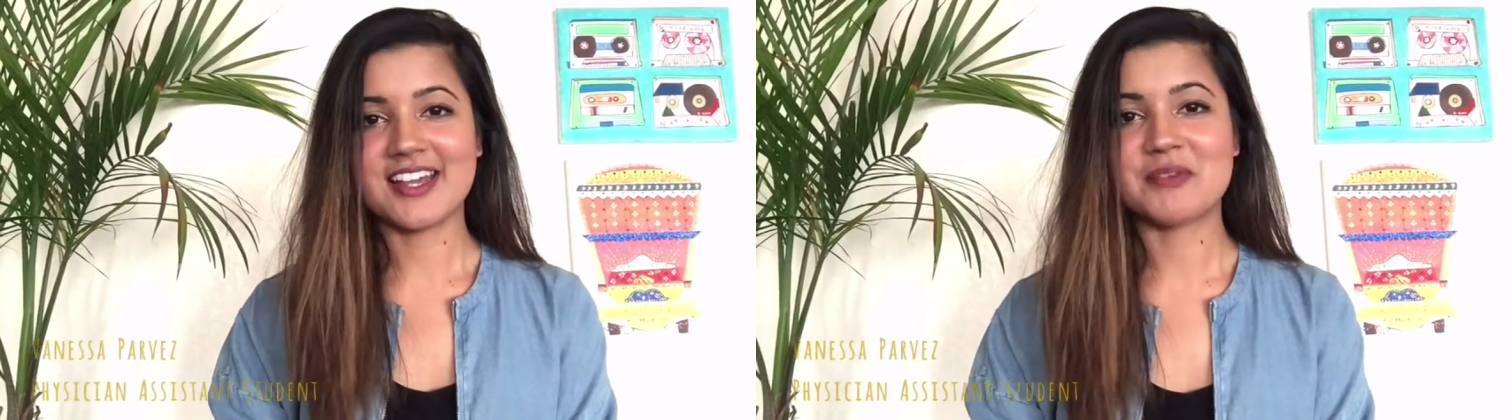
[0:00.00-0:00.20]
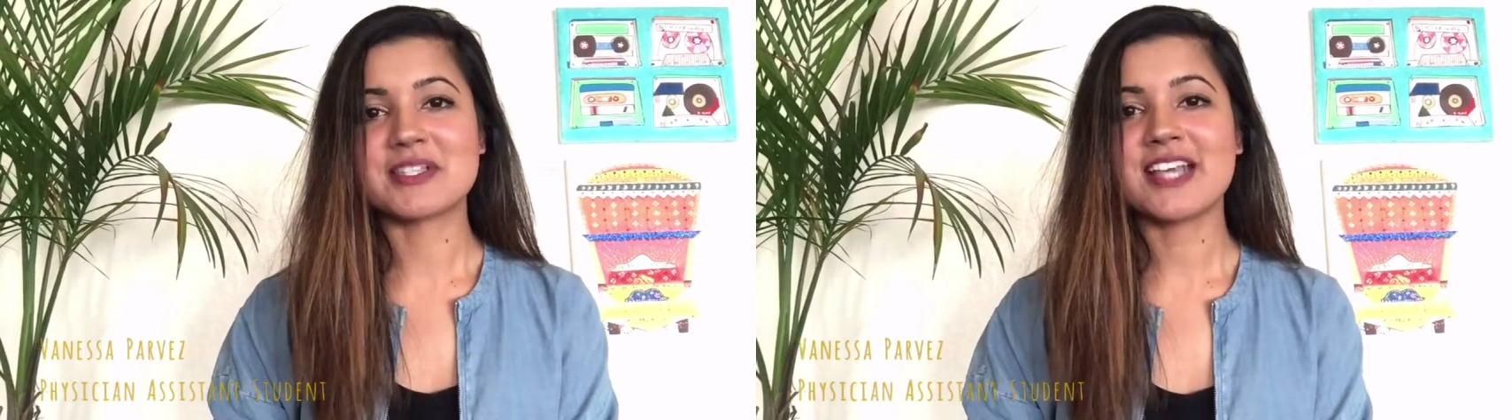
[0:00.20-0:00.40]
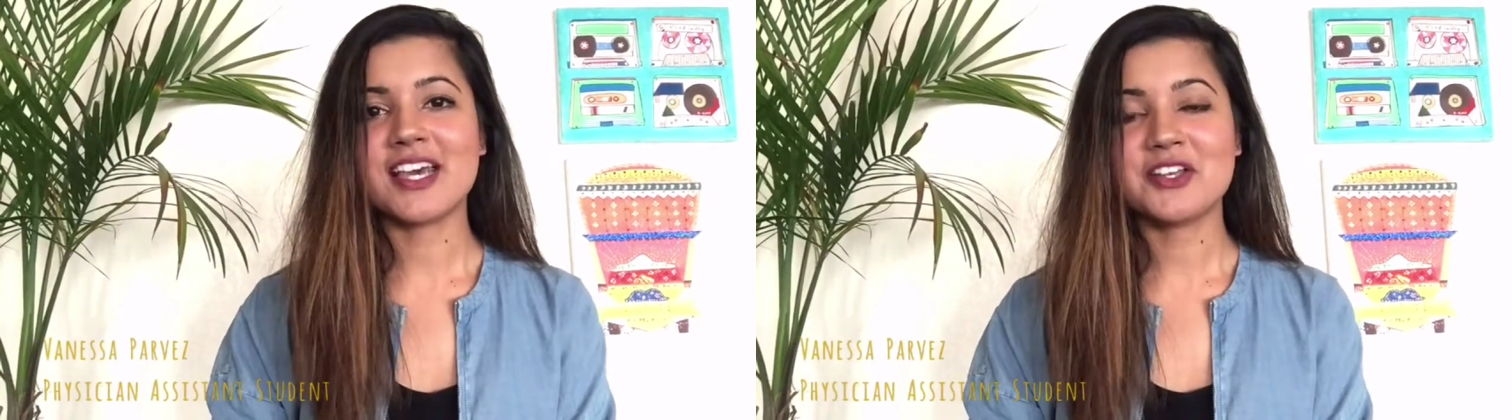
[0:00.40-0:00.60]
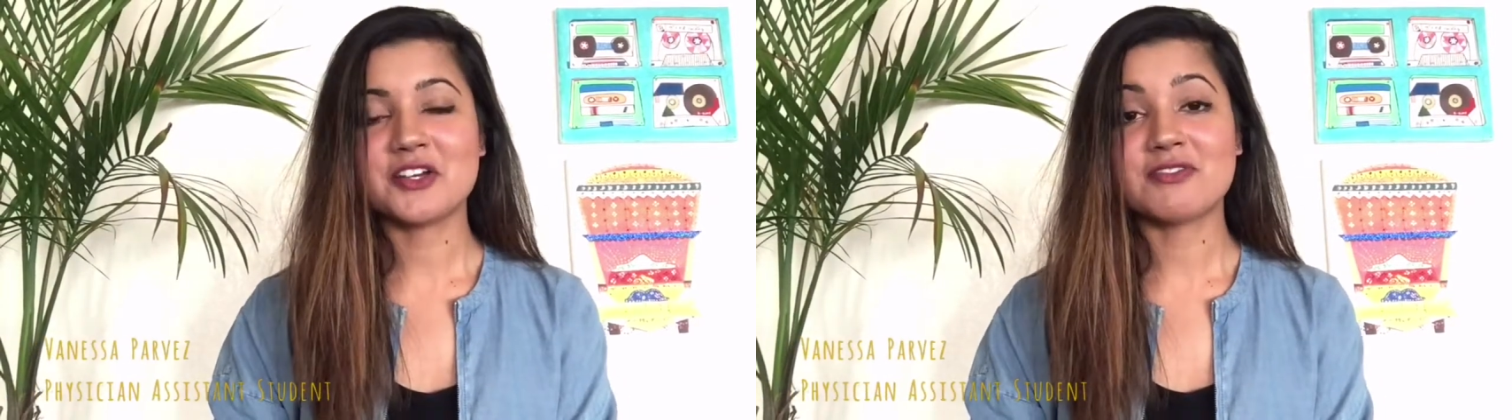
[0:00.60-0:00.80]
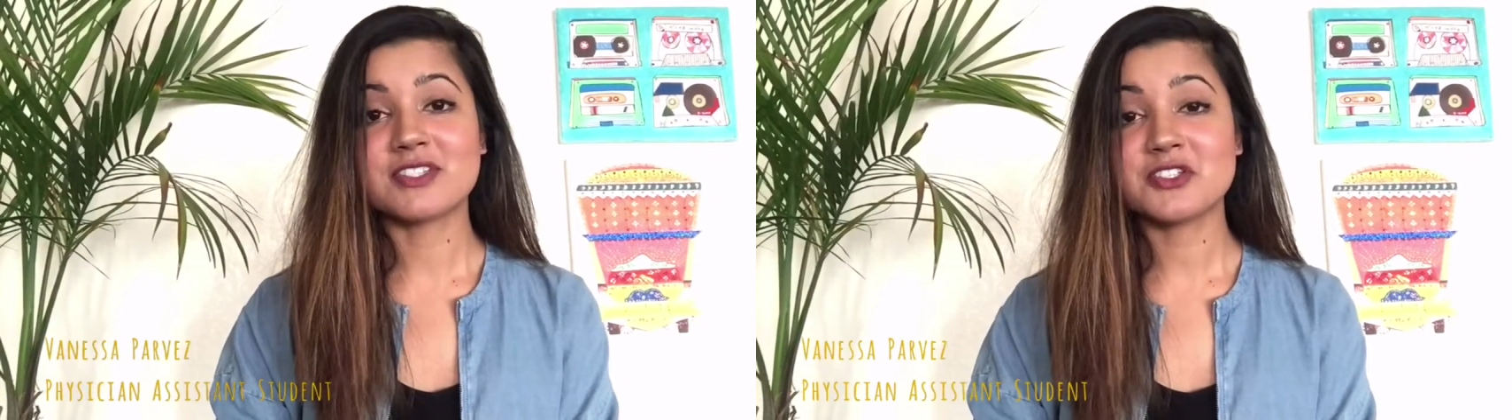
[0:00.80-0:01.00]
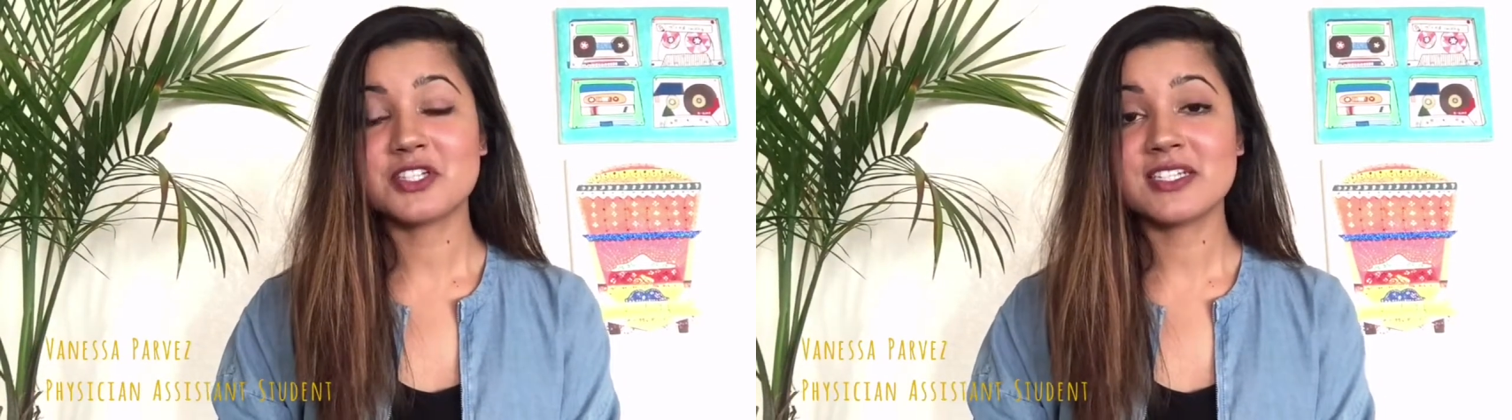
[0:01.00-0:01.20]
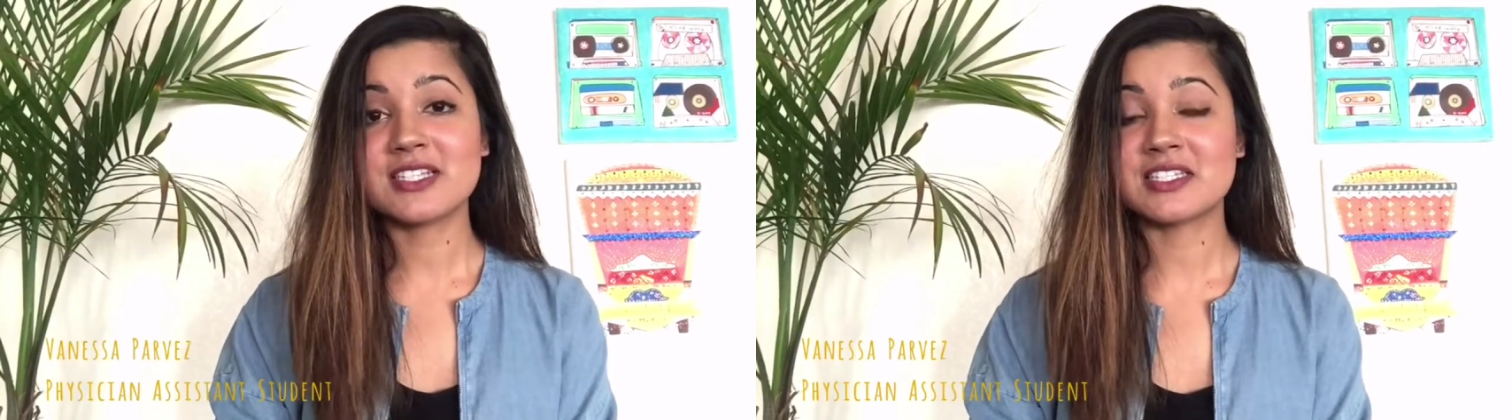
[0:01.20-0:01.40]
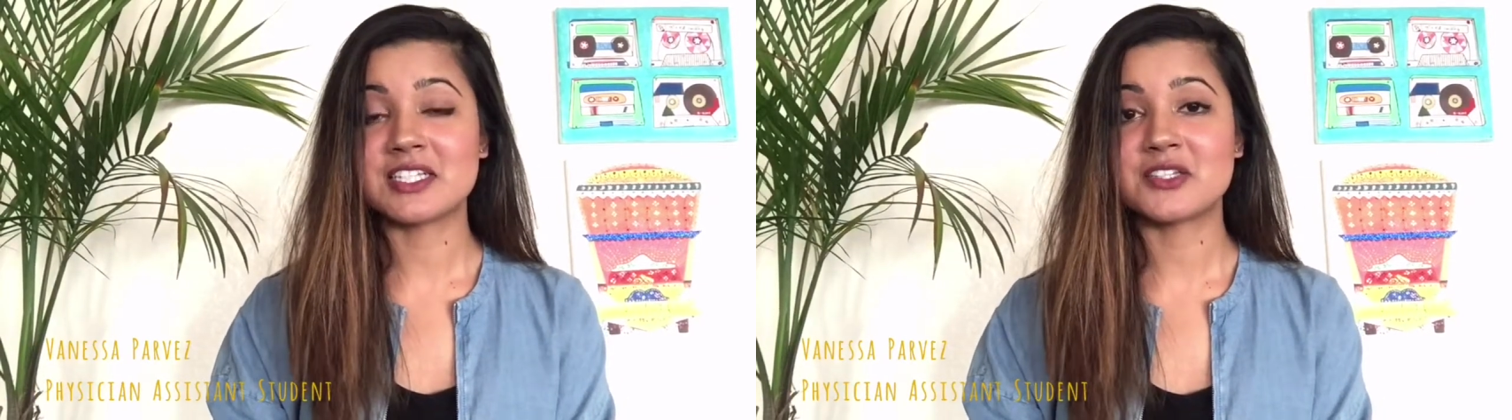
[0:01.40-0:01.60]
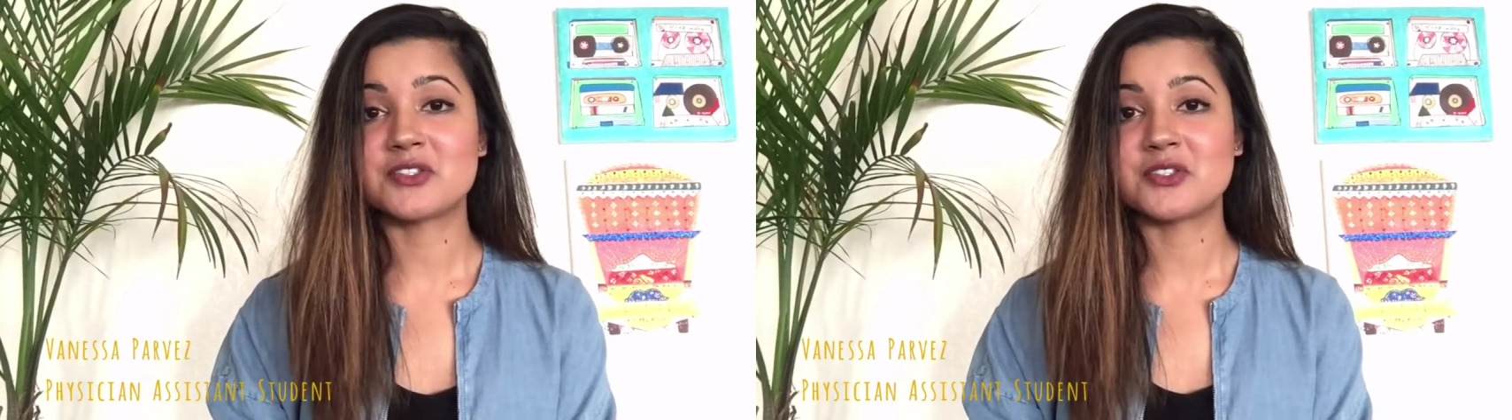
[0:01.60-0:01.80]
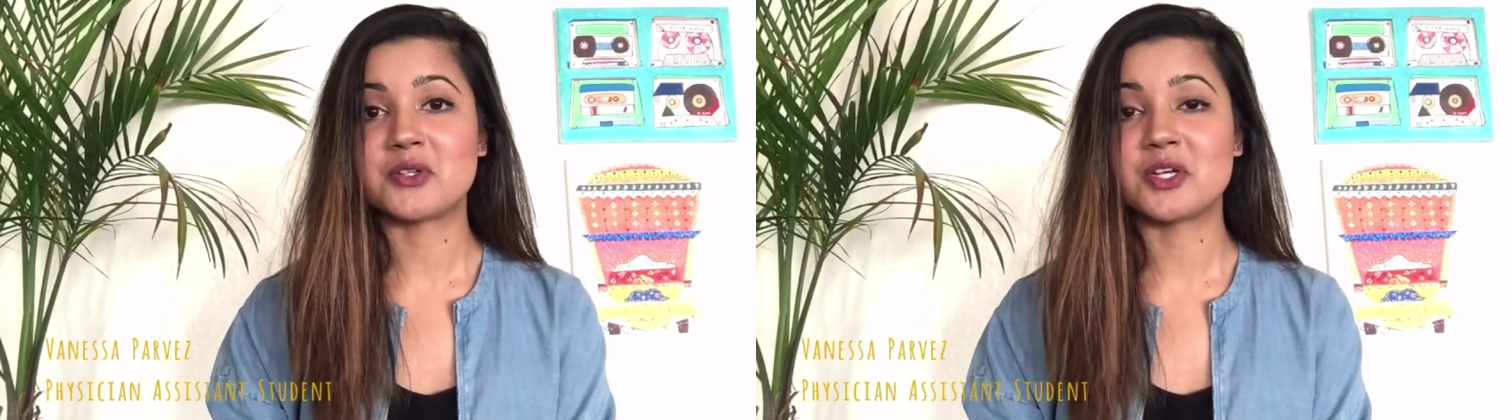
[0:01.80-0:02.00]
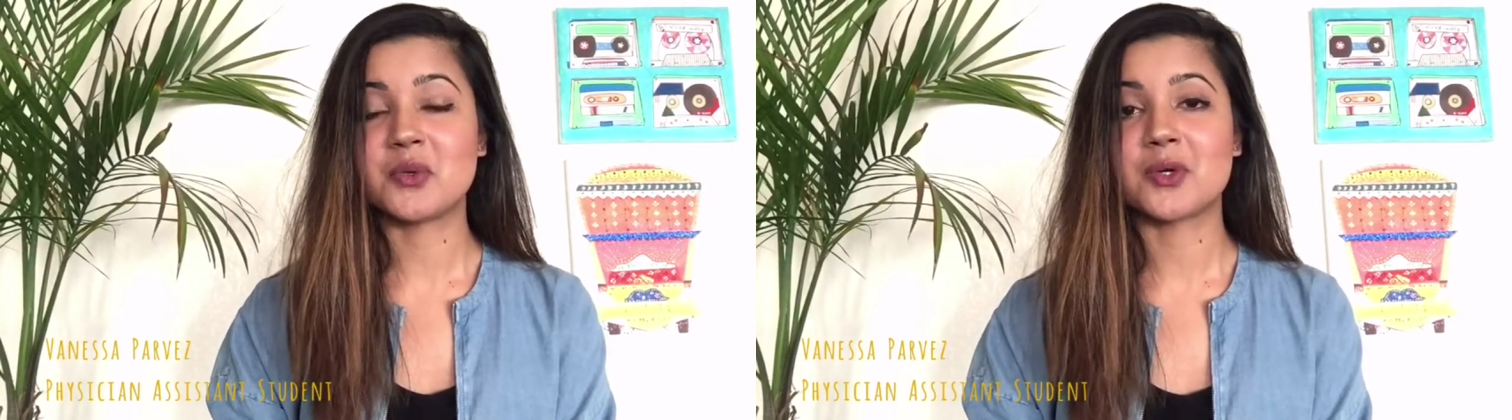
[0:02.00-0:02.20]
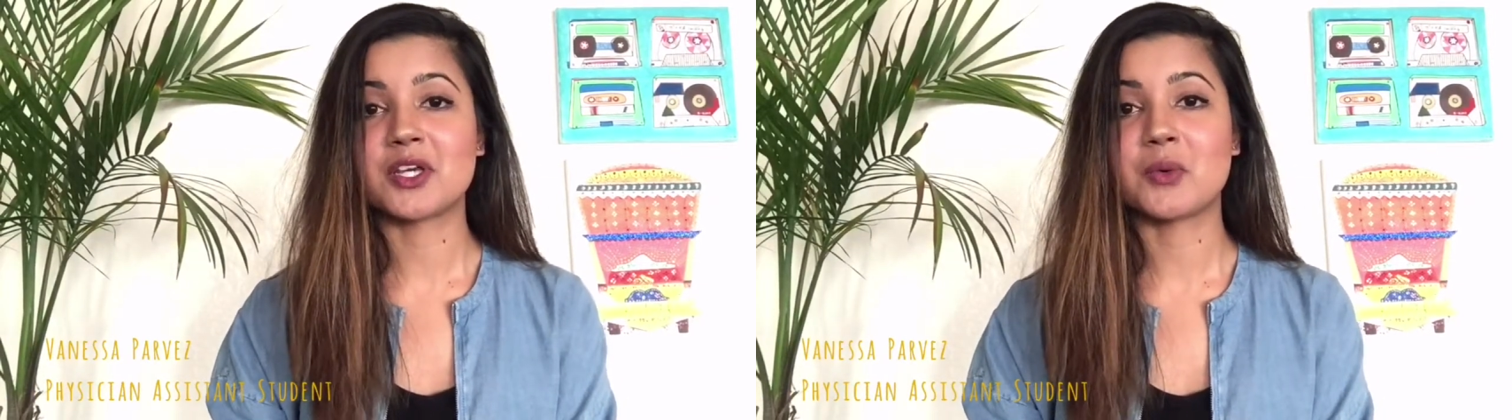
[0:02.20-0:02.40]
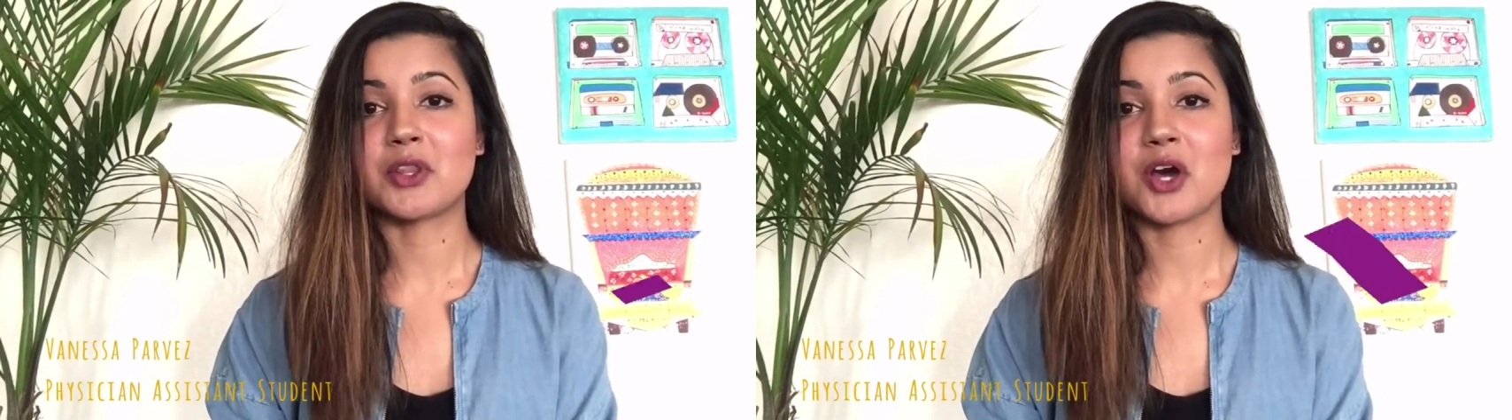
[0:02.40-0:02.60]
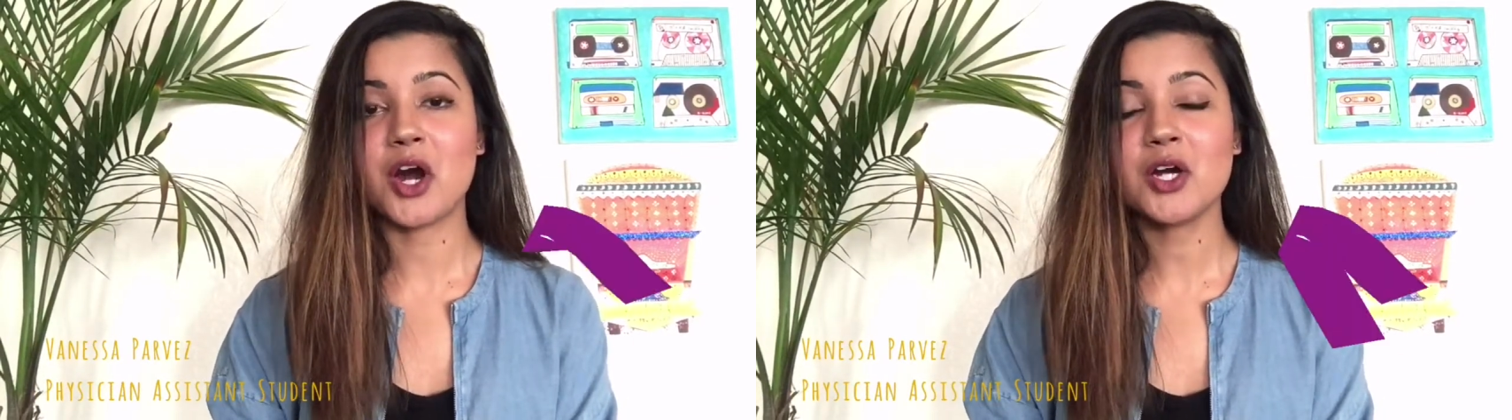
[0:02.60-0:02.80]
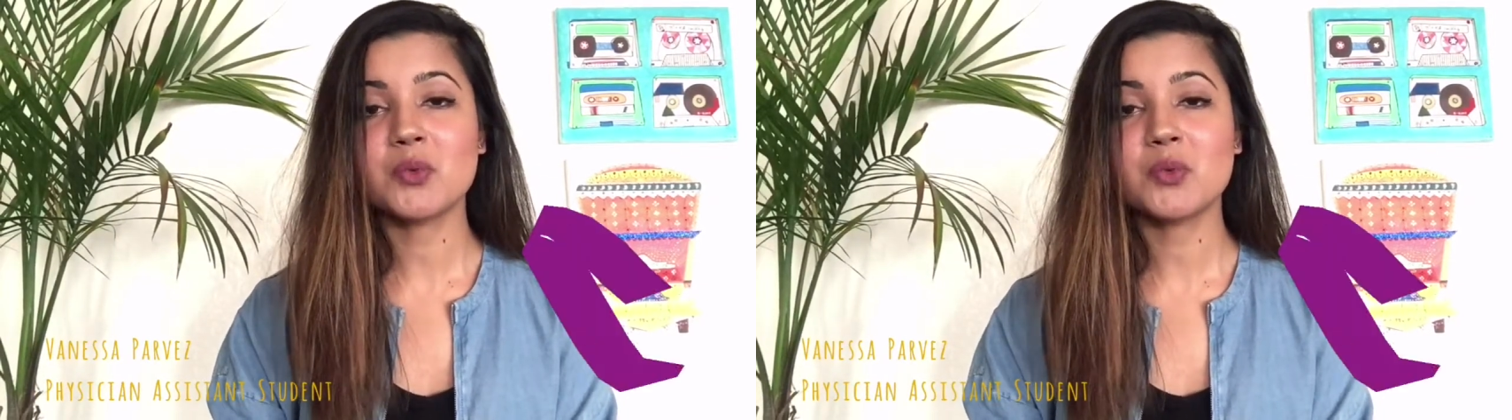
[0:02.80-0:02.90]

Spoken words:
and I'm a second year physician assistant student working with Heart,